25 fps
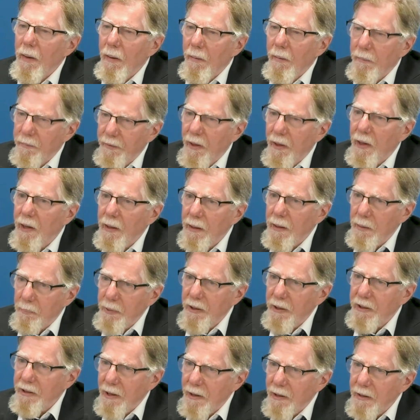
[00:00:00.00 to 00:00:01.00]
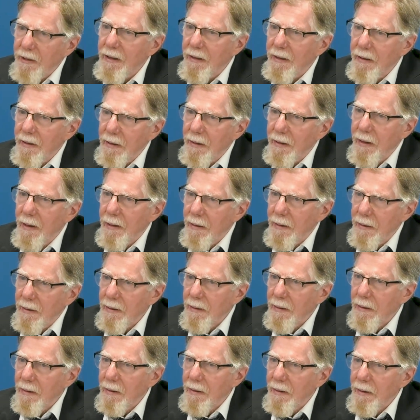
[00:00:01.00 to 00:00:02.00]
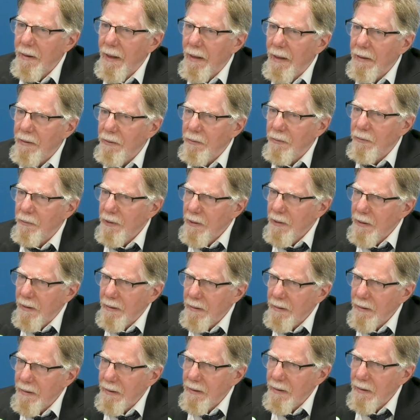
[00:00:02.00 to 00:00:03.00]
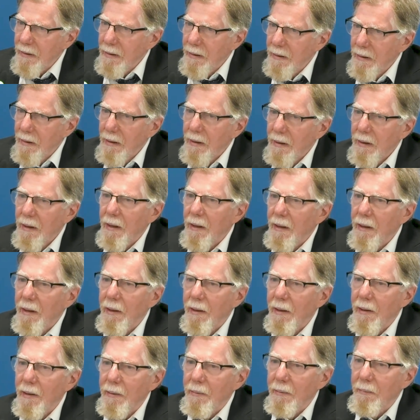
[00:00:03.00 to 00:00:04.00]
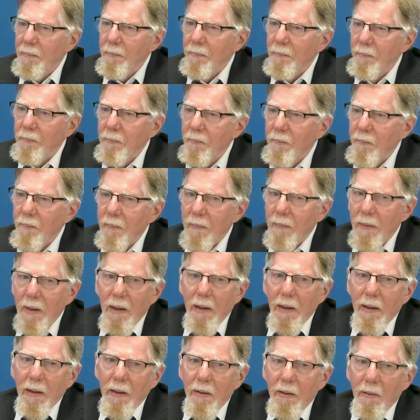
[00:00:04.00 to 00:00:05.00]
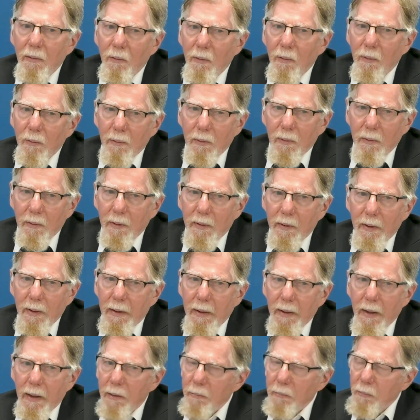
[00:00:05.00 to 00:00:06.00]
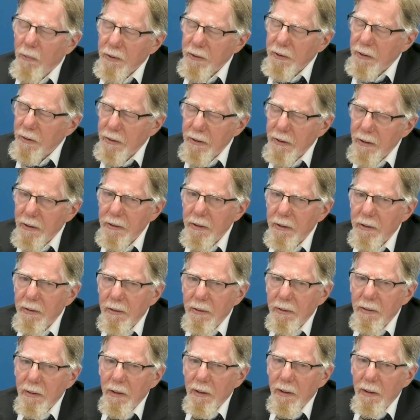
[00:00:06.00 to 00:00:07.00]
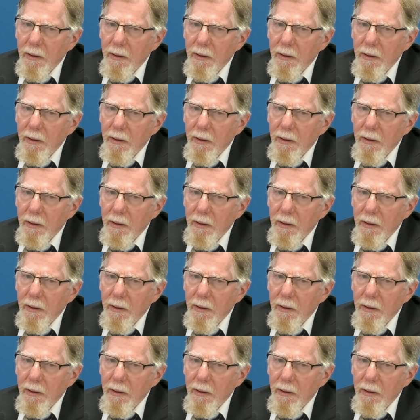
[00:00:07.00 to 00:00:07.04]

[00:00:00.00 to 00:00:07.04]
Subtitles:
fire precisely at that address. Well, it wasn't just